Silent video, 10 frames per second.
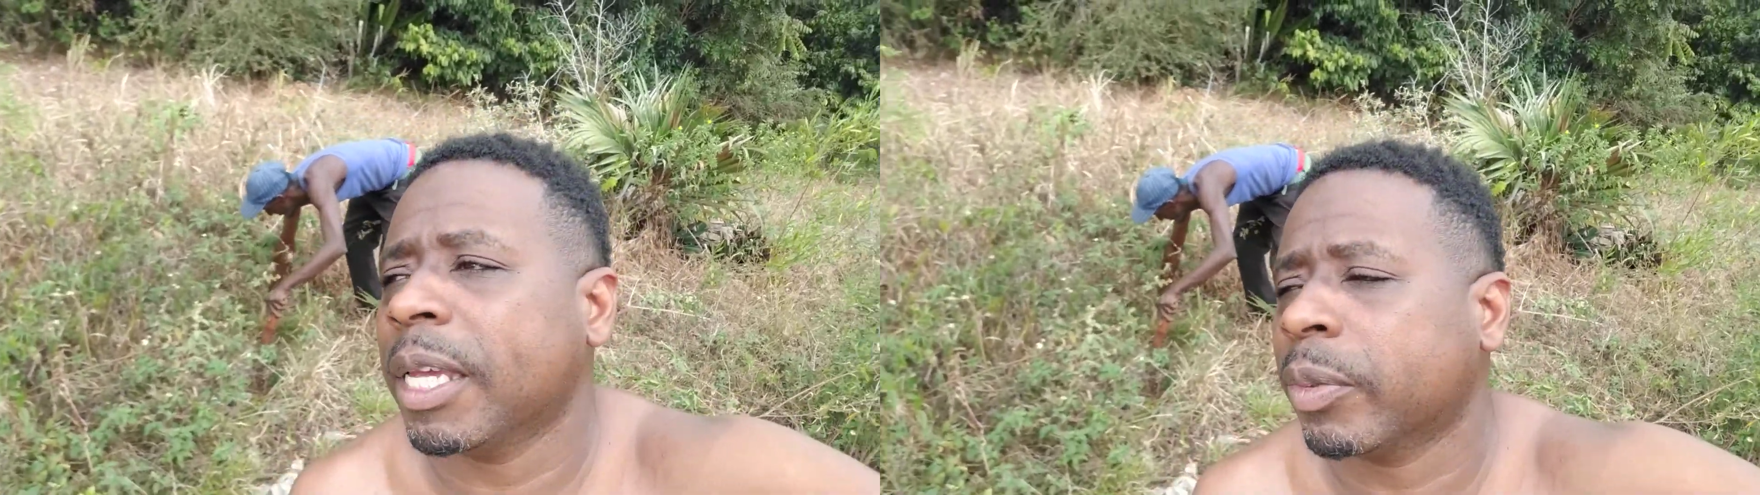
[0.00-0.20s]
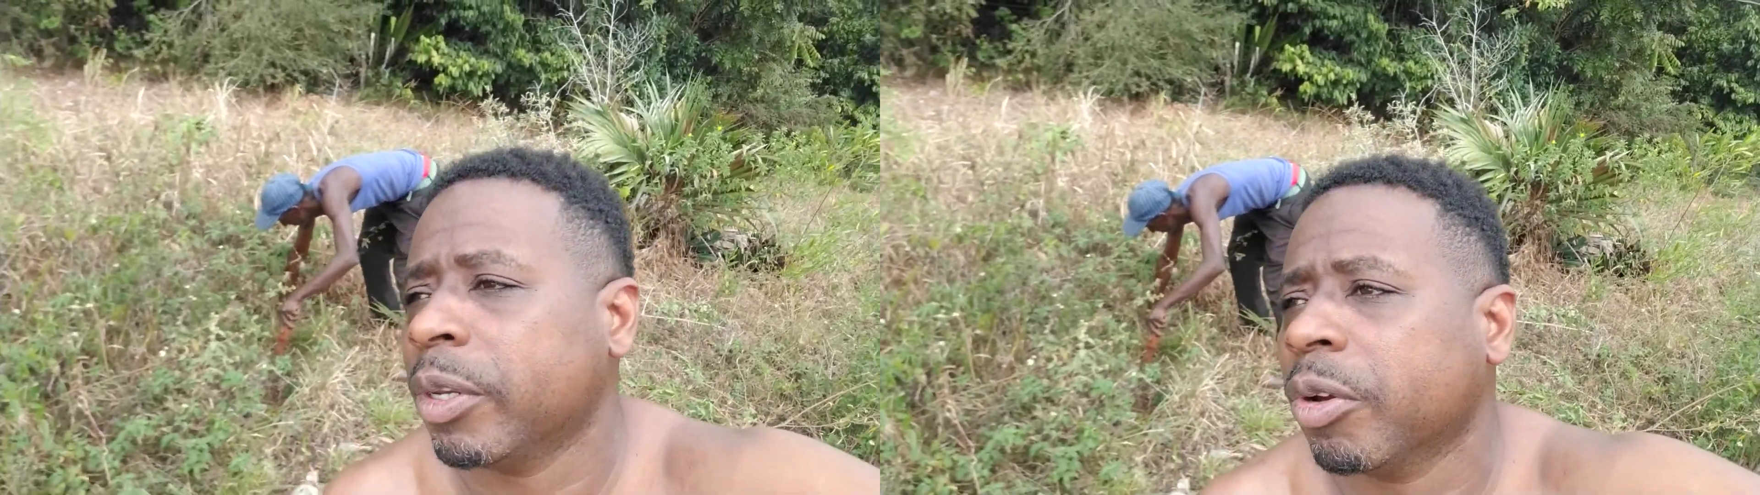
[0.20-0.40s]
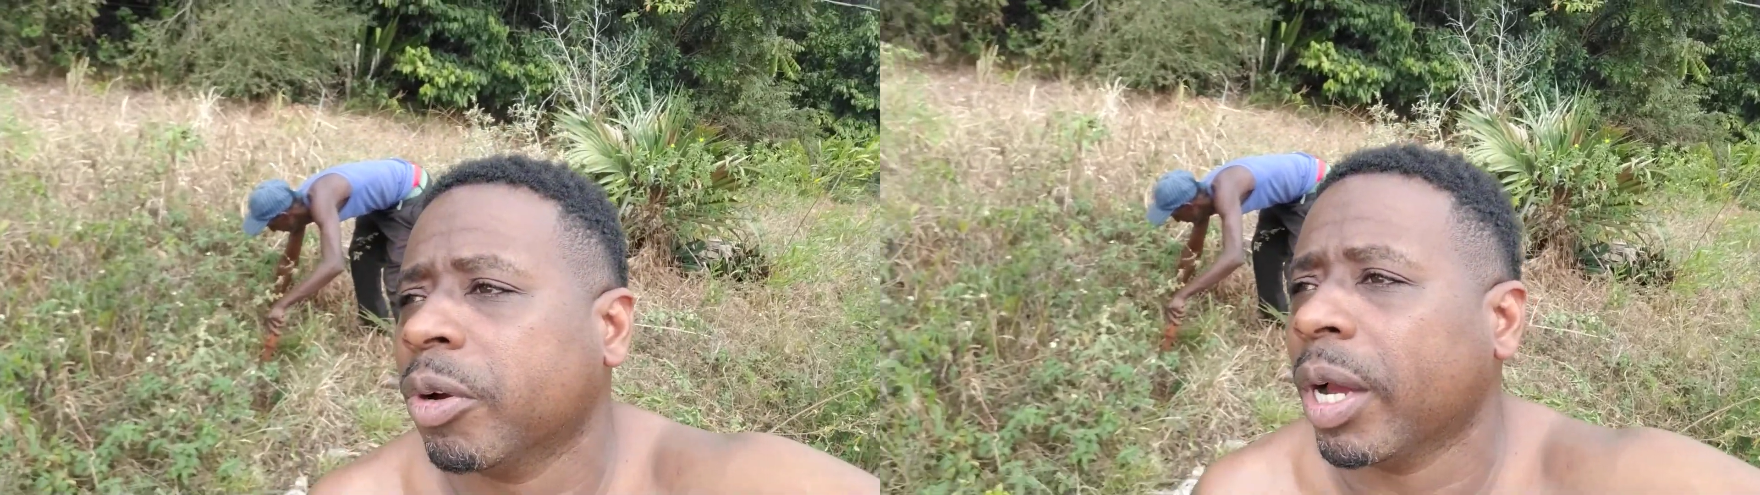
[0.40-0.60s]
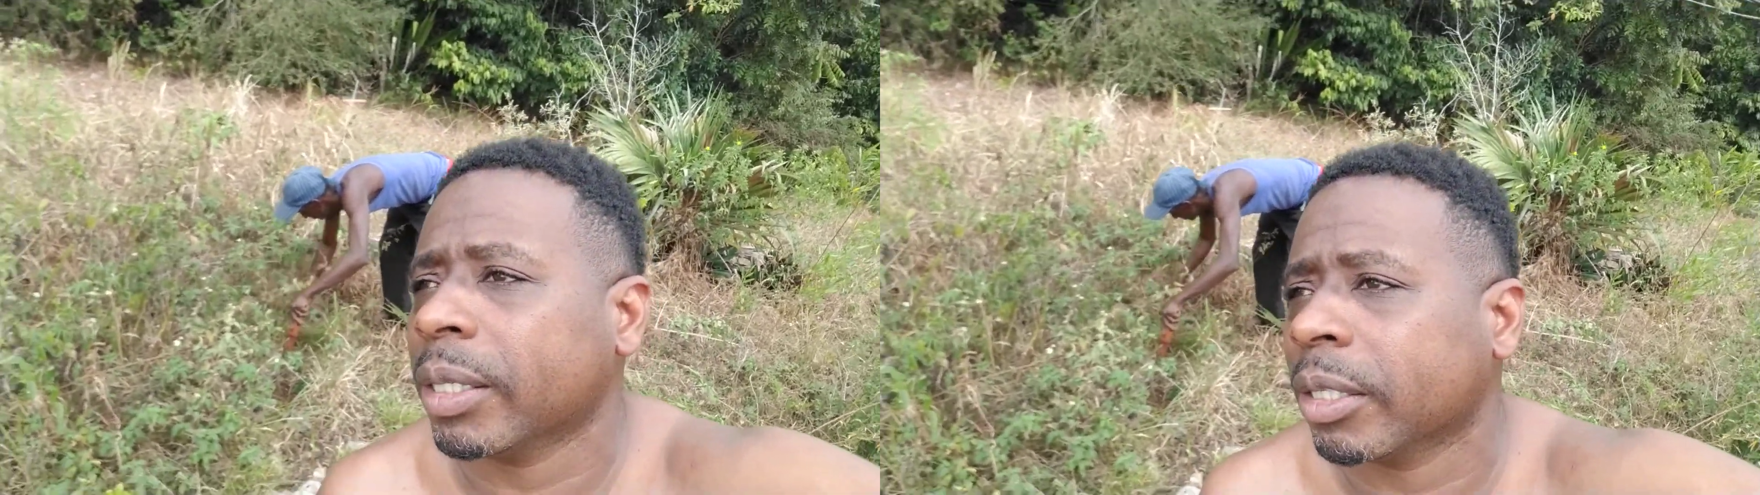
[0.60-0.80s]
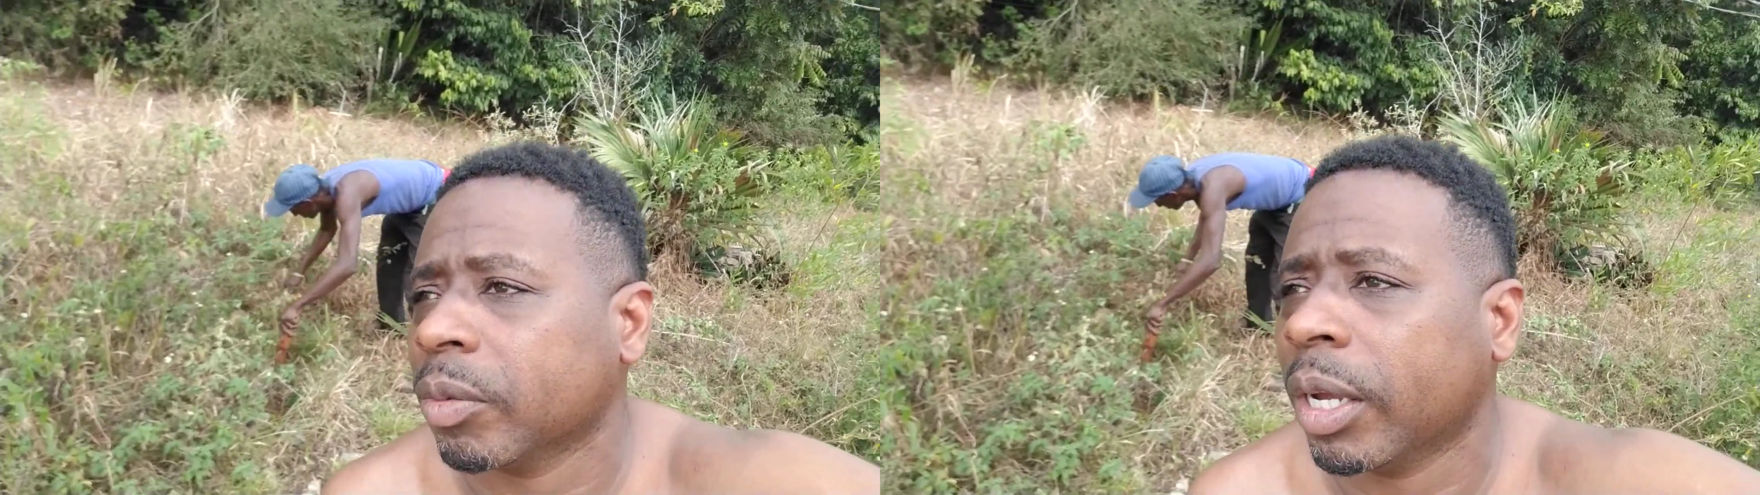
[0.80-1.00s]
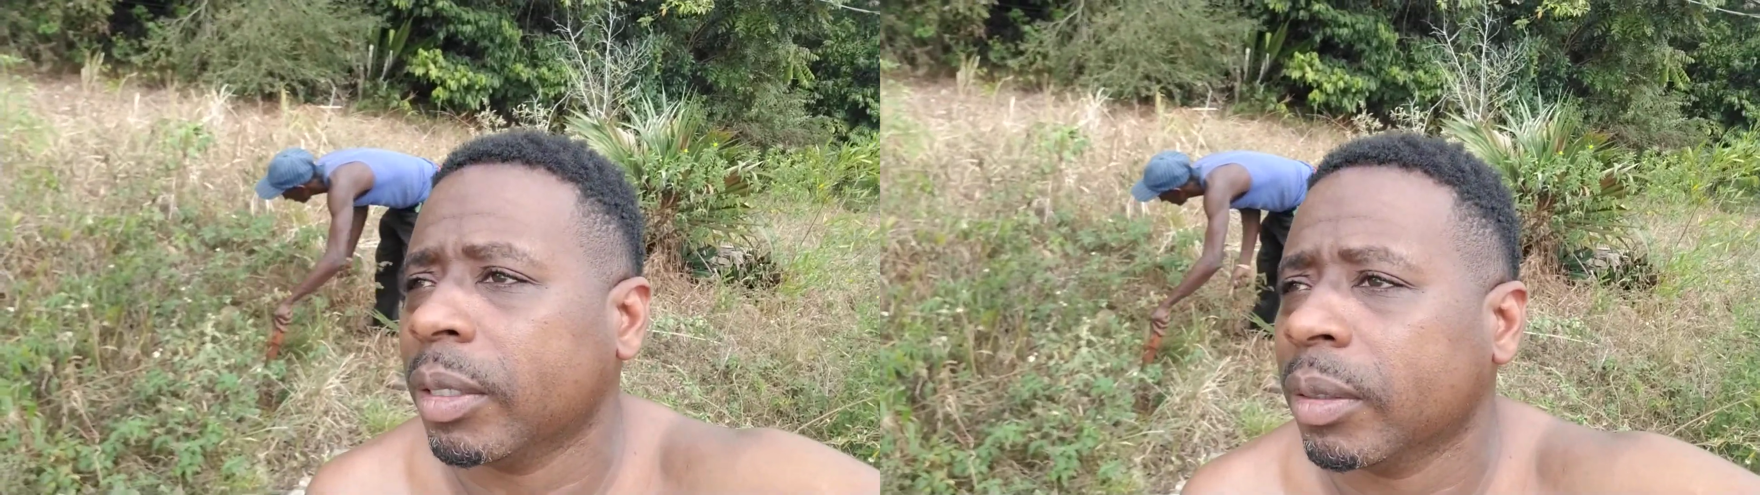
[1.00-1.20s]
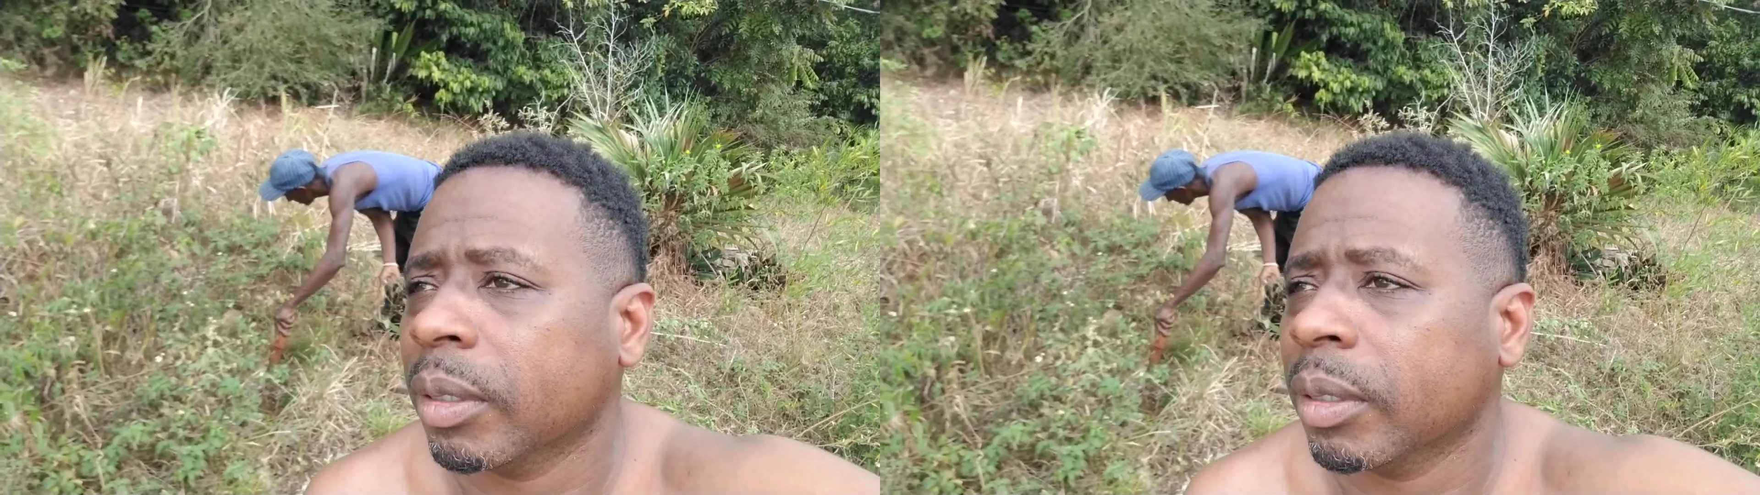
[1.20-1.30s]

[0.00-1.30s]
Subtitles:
when you grass it, right?